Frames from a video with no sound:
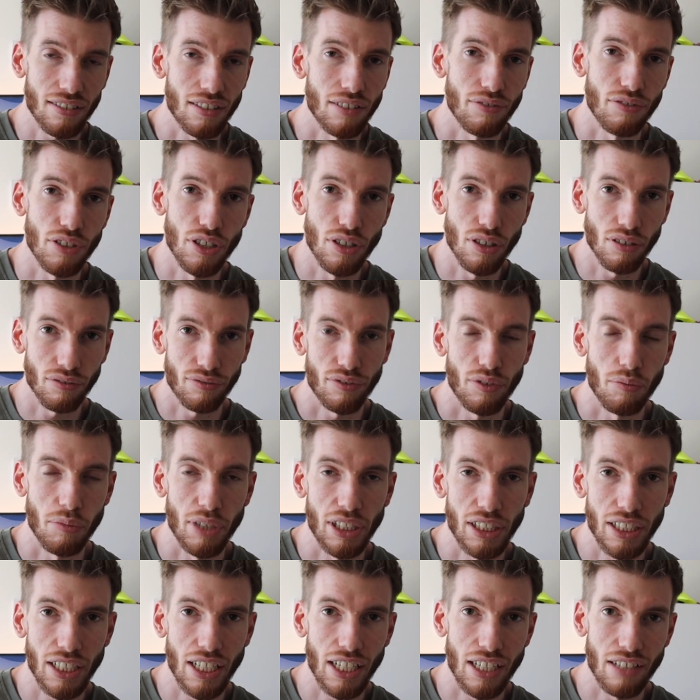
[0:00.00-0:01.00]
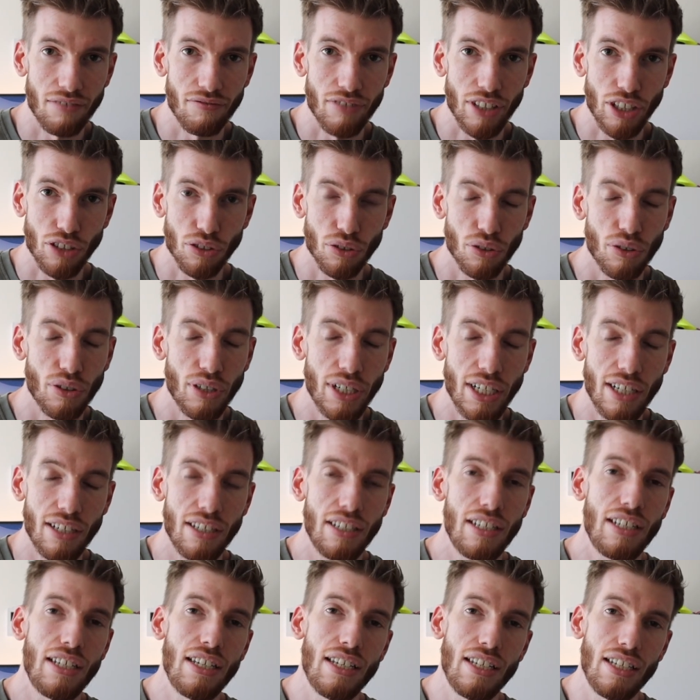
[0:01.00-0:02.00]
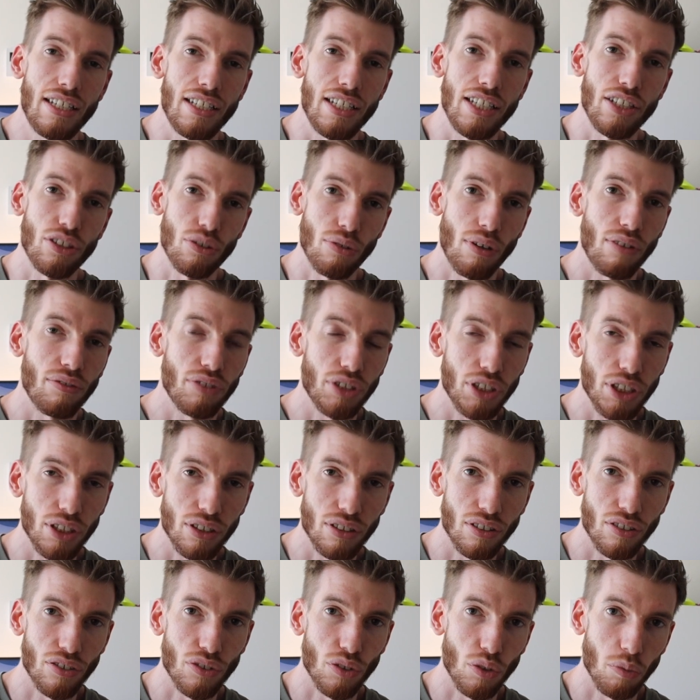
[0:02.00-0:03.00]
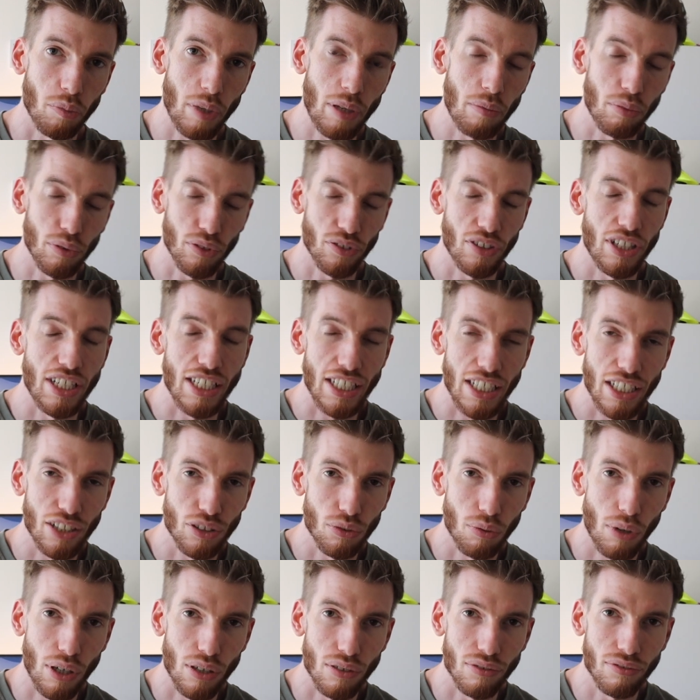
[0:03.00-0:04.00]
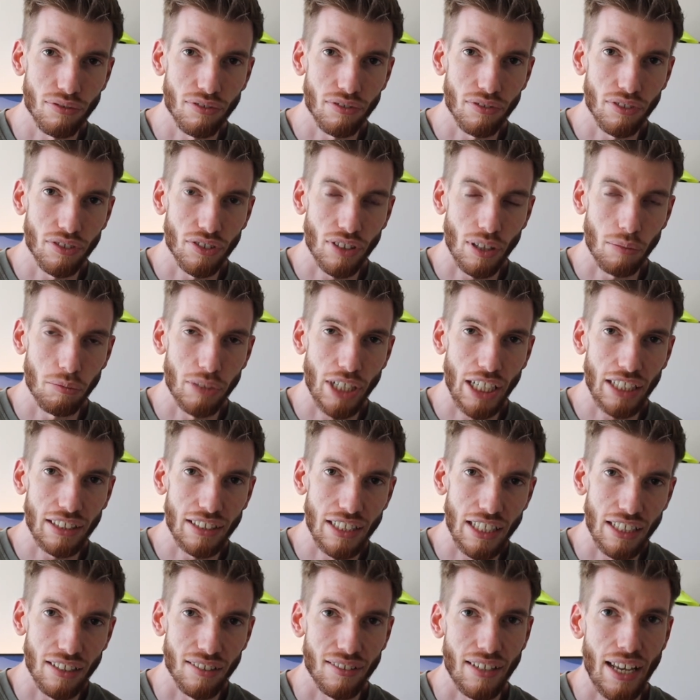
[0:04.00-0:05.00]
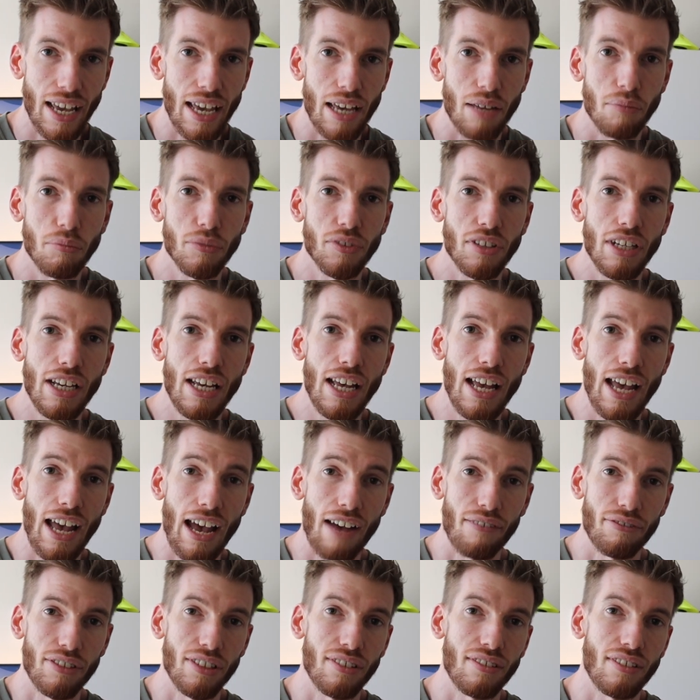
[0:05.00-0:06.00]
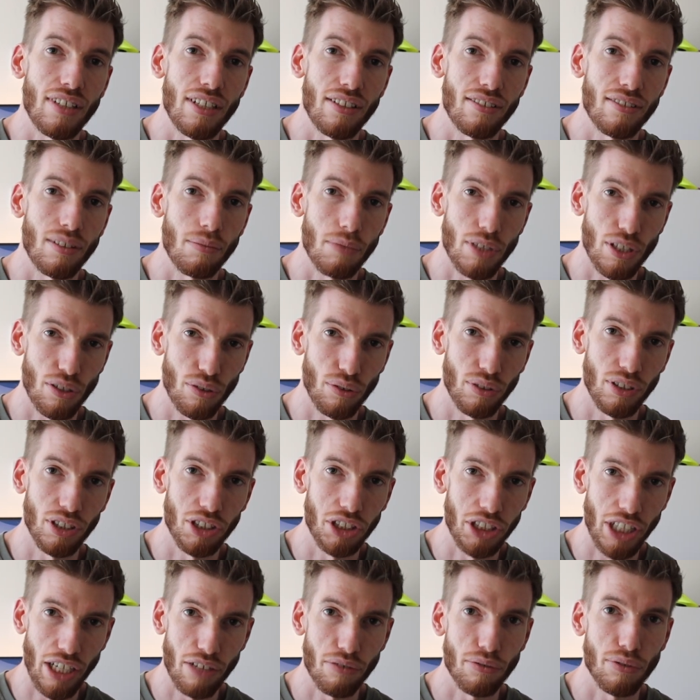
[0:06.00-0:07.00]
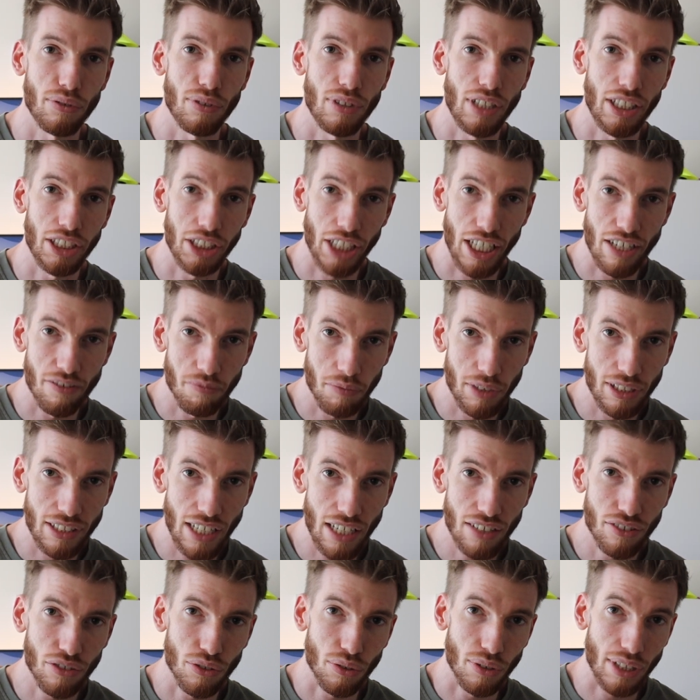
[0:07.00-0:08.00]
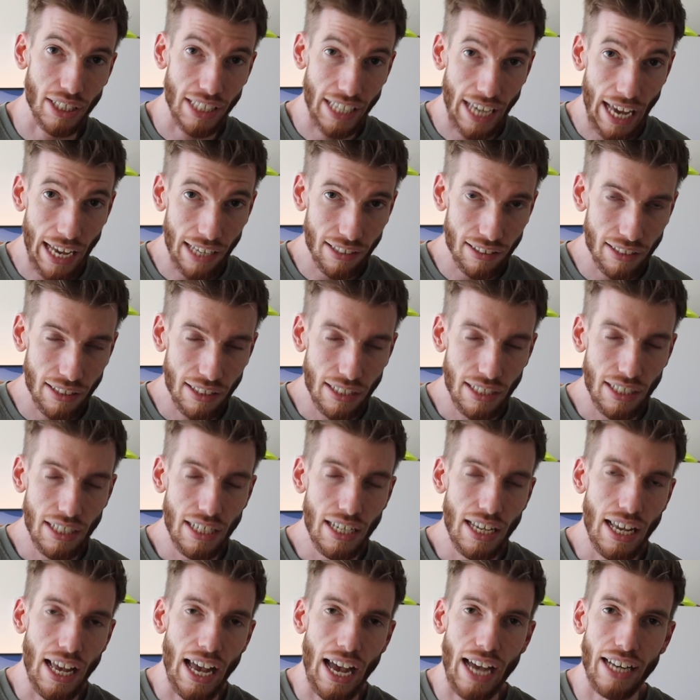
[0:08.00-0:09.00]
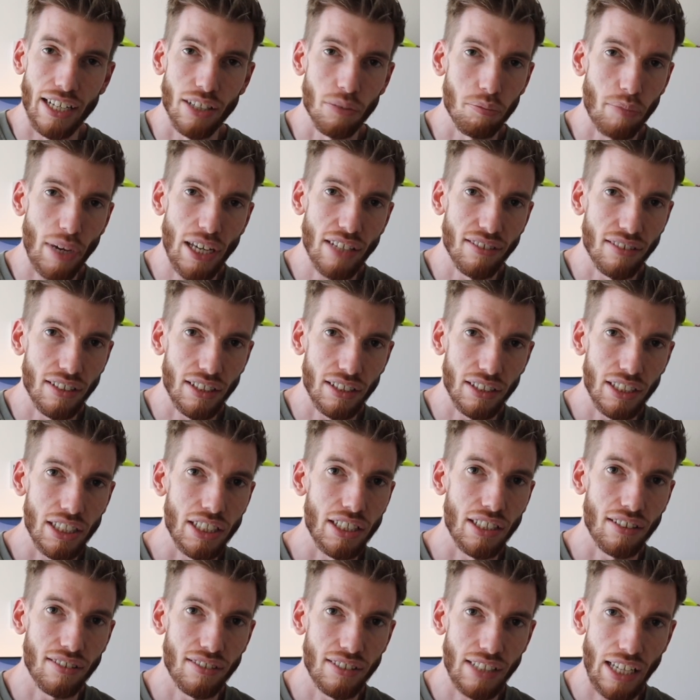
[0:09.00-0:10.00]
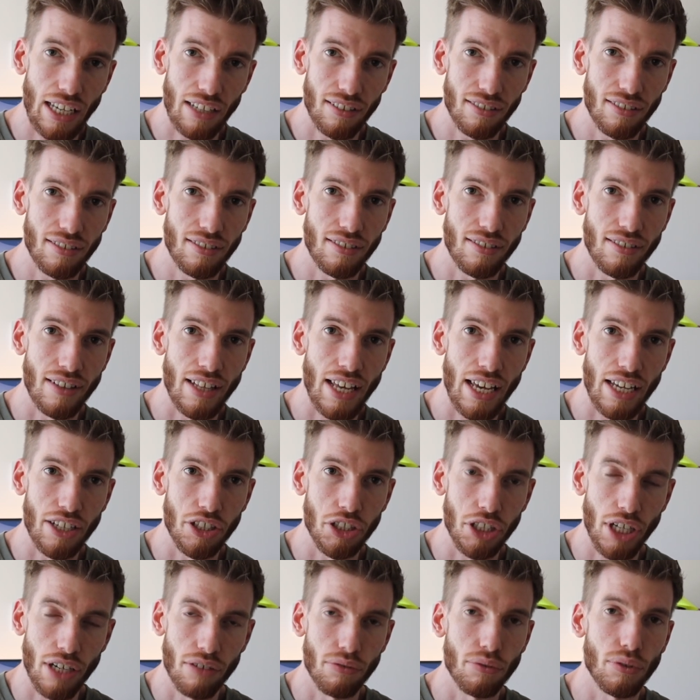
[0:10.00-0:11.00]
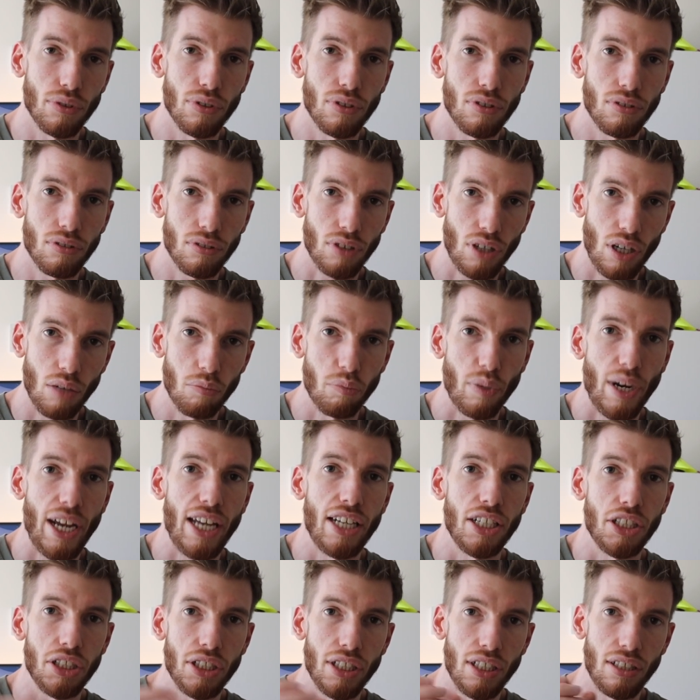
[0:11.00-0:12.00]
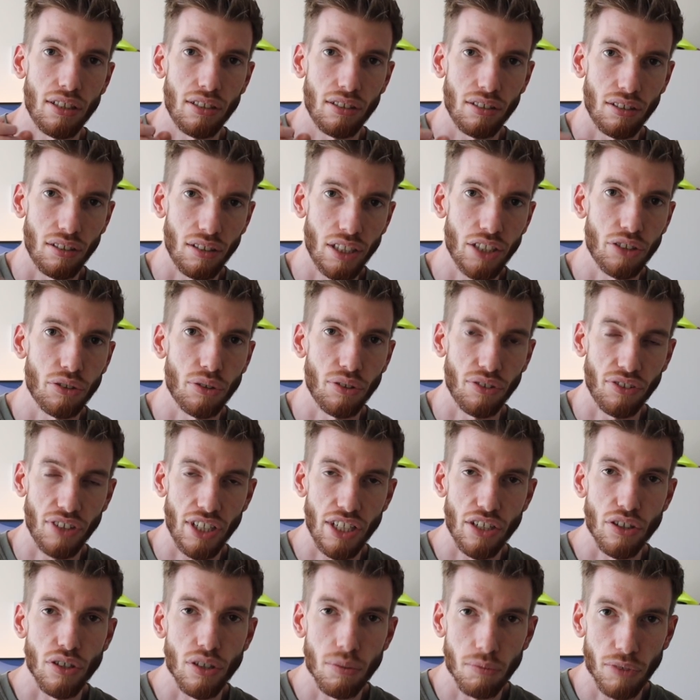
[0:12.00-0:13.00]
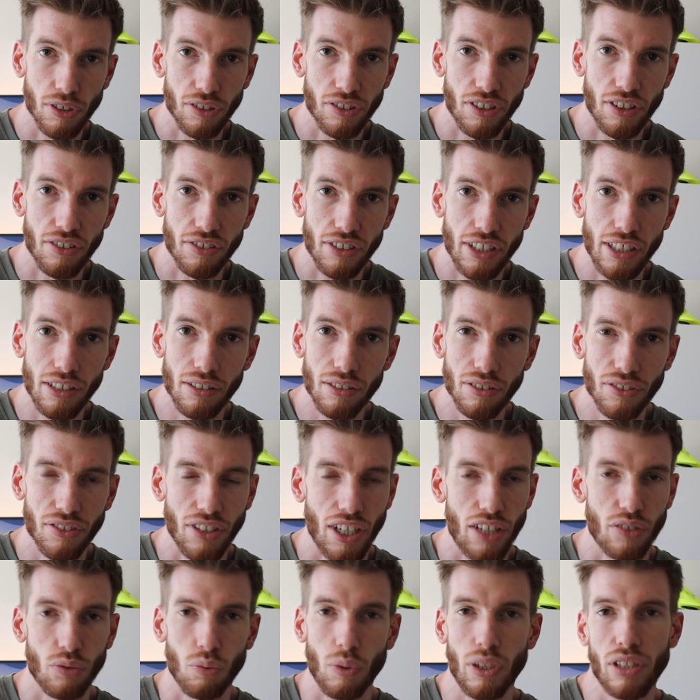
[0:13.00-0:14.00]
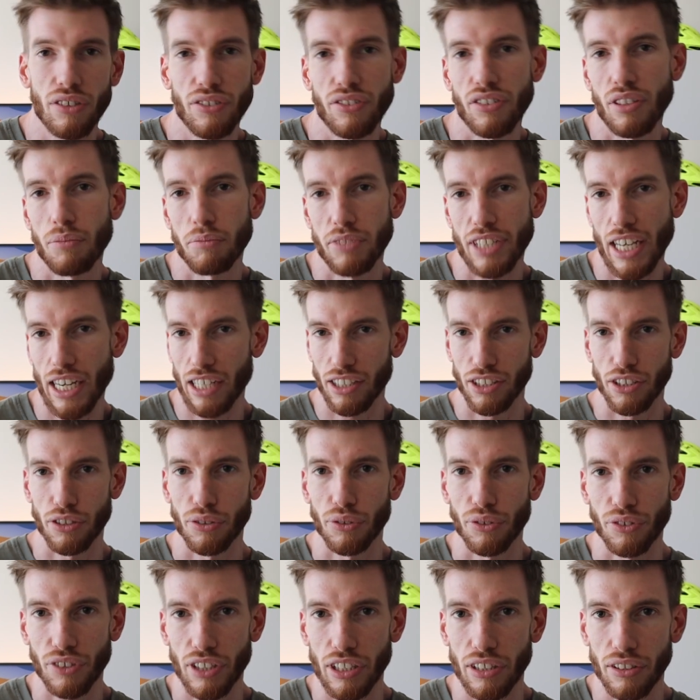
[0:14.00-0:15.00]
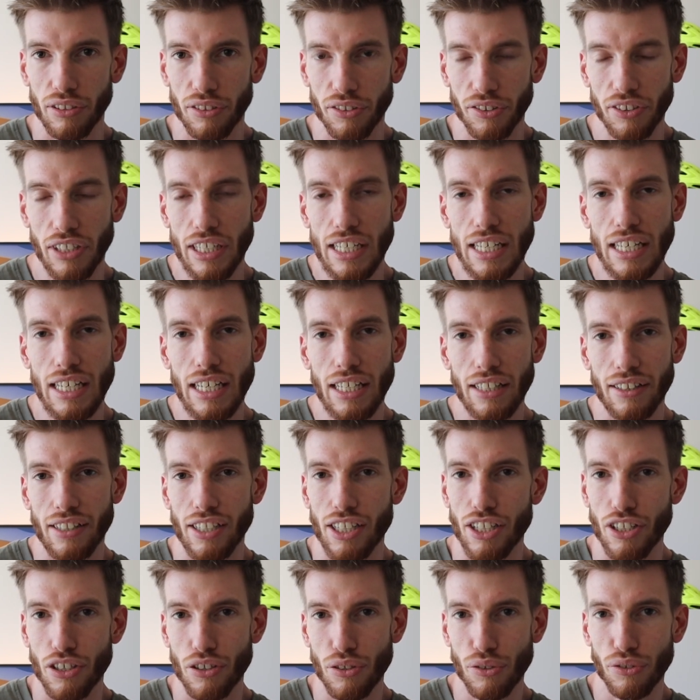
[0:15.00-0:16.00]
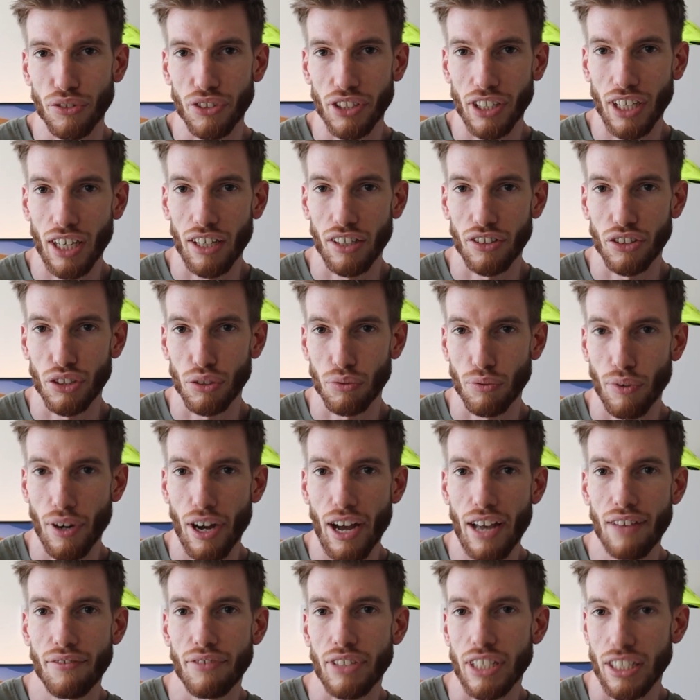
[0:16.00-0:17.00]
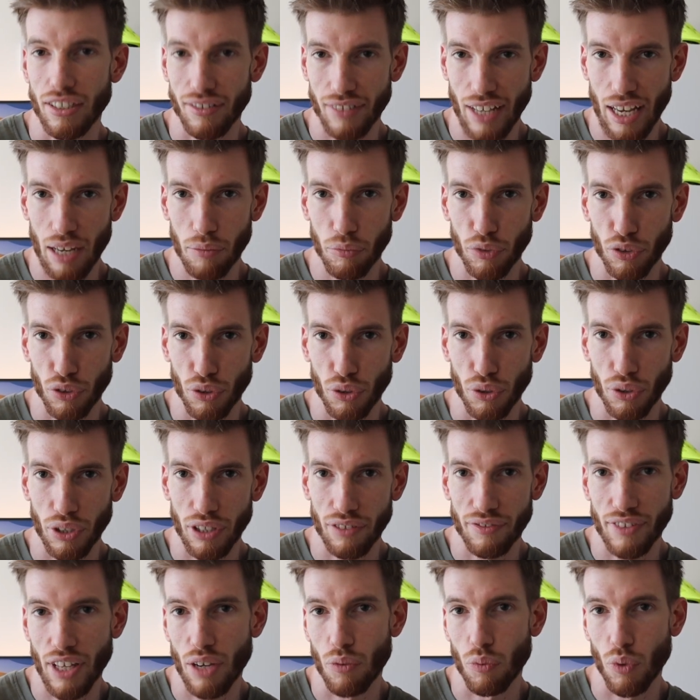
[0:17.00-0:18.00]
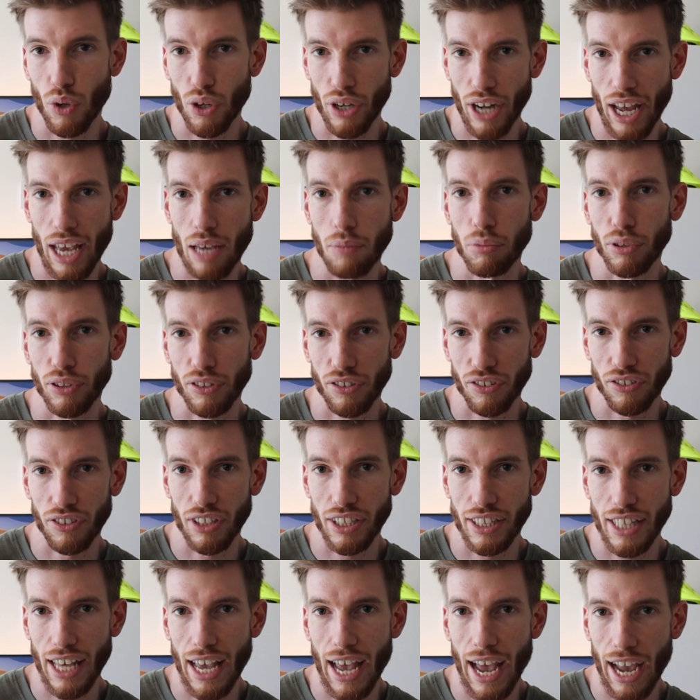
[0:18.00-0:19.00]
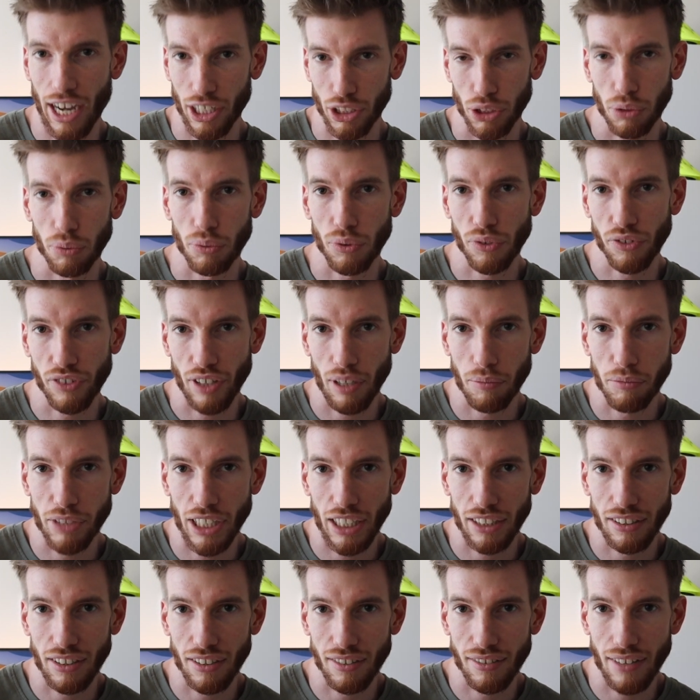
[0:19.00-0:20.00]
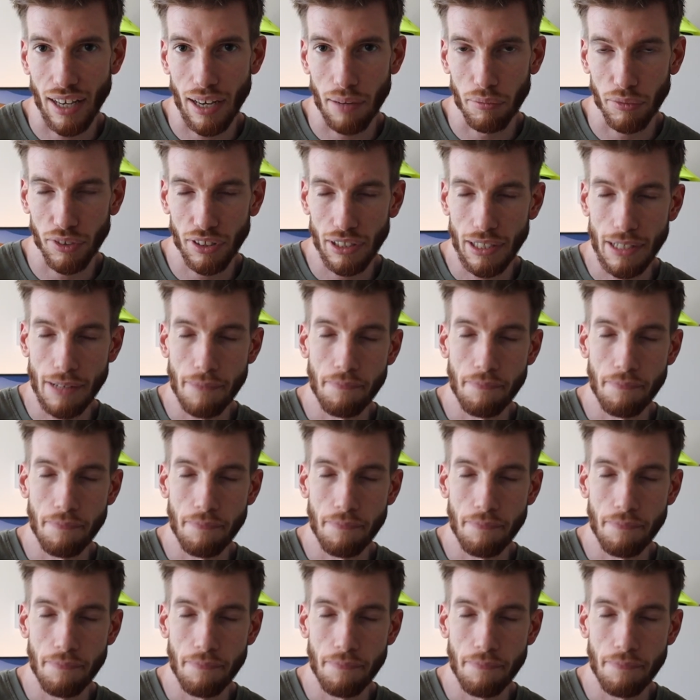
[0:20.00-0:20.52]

If you're not familiar in Victoria, year 12 students or people sitting year 12 subject exams have to sit something called a general achievement test or the GAT and it basically just tests their general comprehension, literacy, numeracy skills, as well as some technical skills that are used to kind of derive an exam score if they weren't able to sit their actual subject exams.